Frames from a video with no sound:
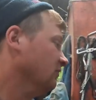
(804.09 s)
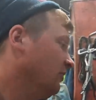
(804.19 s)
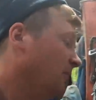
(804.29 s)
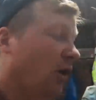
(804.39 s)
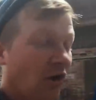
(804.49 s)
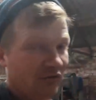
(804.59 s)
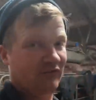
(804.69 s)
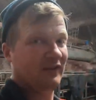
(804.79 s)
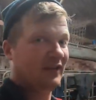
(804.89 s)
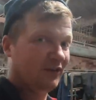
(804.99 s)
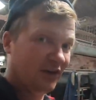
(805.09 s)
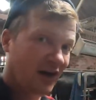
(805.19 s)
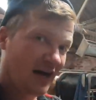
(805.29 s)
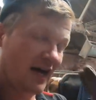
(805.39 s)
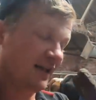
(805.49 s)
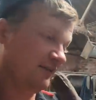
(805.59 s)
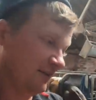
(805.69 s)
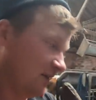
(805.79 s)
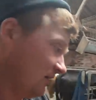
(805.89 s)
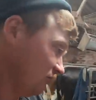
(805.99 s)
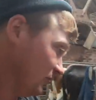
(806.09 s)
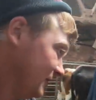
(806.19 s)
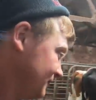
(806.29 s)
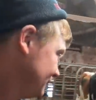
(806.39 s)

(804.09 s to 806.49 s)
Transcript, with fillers: love him. Hopefully he'd have got our Highlands and calf as well.